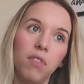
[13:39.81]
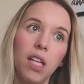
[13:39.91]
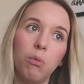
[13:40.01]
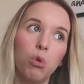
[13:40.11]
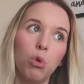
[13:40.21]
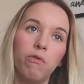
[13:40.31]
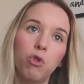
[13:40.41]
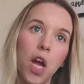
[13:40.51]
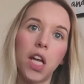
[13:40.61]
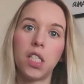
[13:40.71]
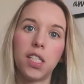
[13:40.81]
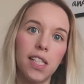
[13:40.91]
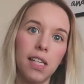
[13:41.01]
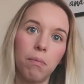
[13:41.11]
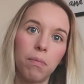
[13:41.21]
He was sort of trained to
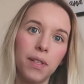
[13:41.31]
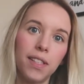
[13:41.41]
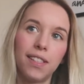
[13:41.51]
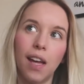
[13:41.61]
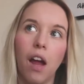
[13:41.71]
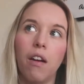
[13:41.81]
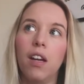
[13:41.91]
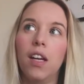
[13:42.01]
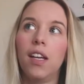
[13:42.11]
sleep. So